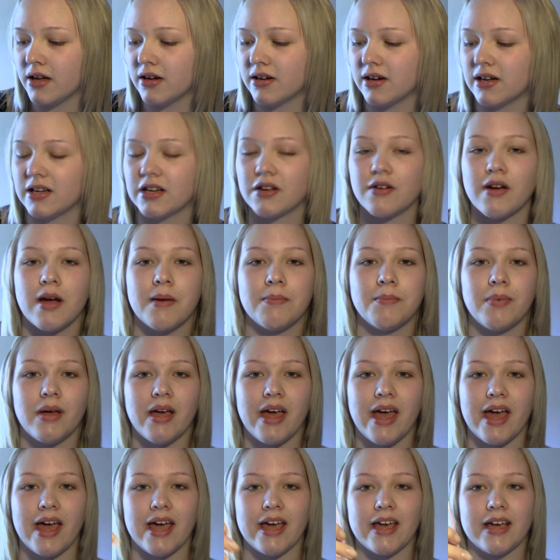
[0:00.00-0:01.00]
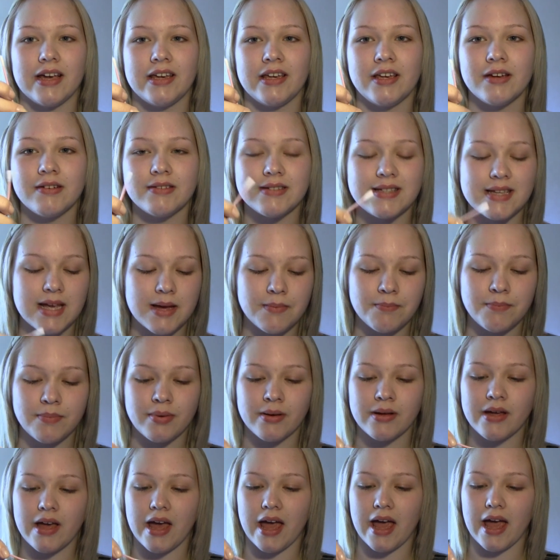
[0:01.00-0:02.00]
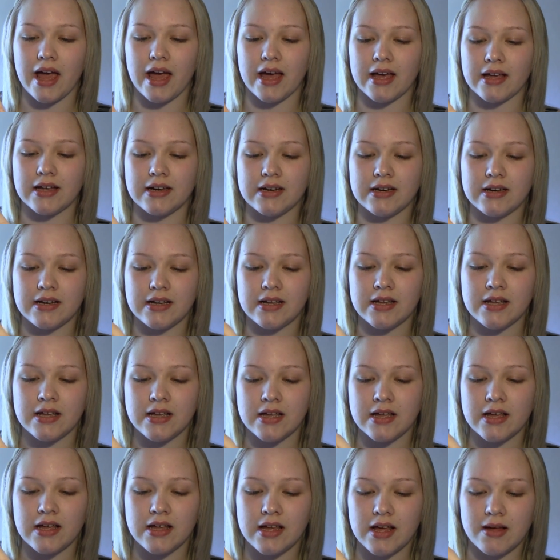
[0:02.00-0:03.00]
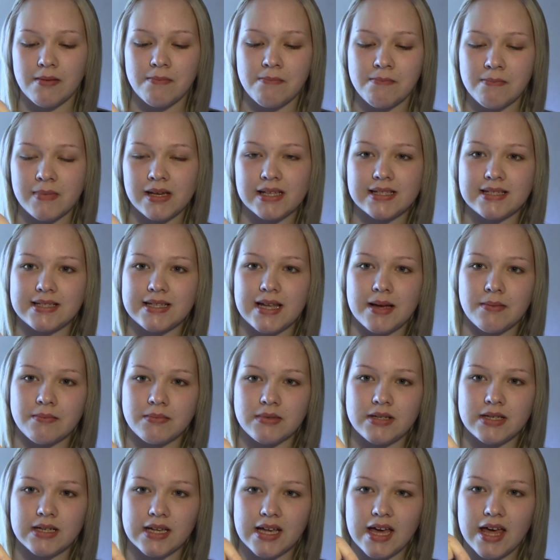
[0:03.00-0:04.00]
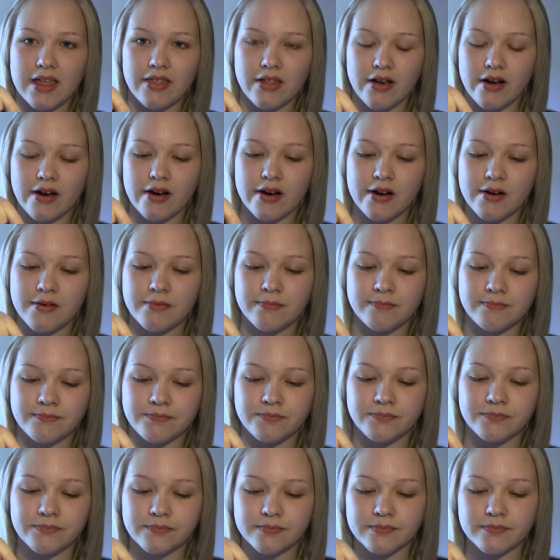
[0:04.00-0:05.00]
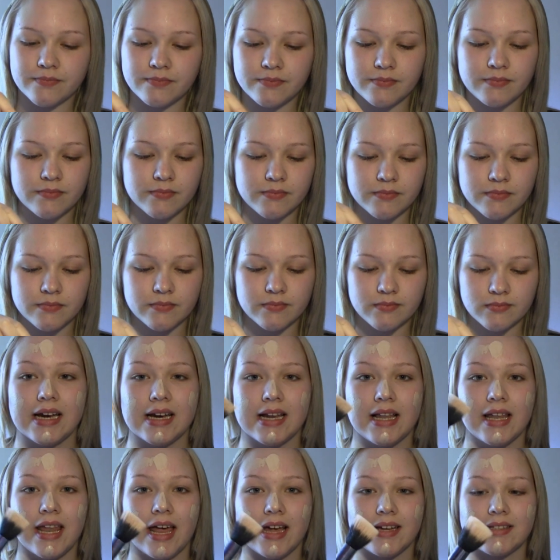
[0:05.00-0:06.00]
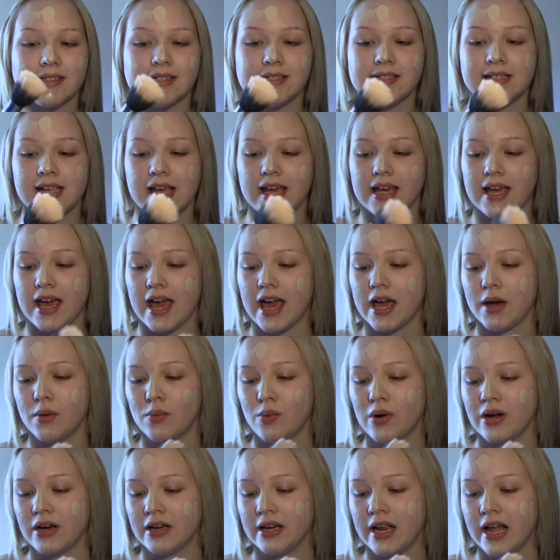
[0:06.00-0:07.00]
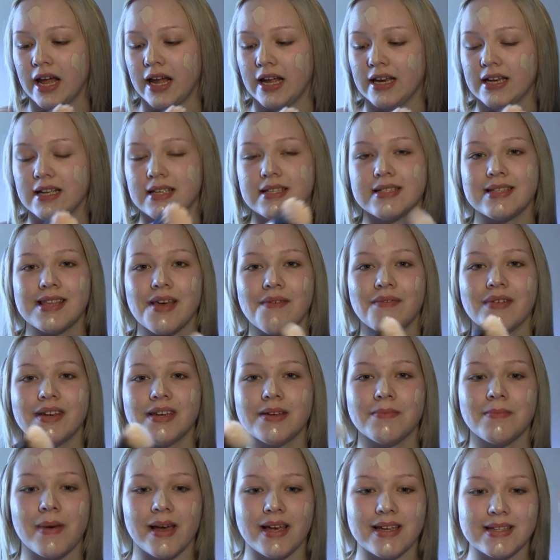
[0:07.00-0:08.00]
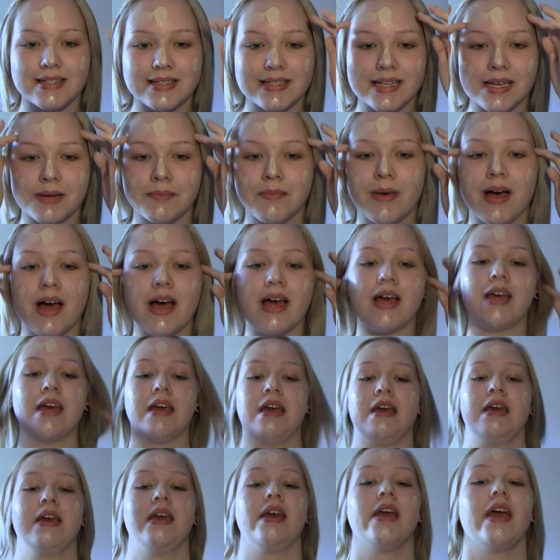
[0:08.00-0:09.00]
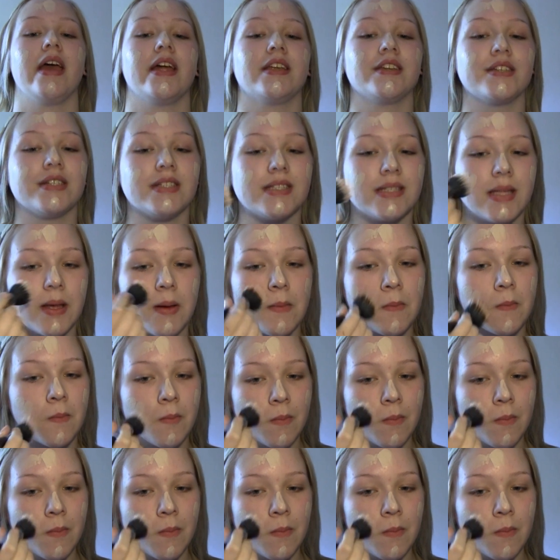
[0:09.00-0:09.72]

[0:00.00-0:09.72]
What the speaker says: I'm gonna grab a Q-tip and mix them together. I like to take a 187 by Sigma and just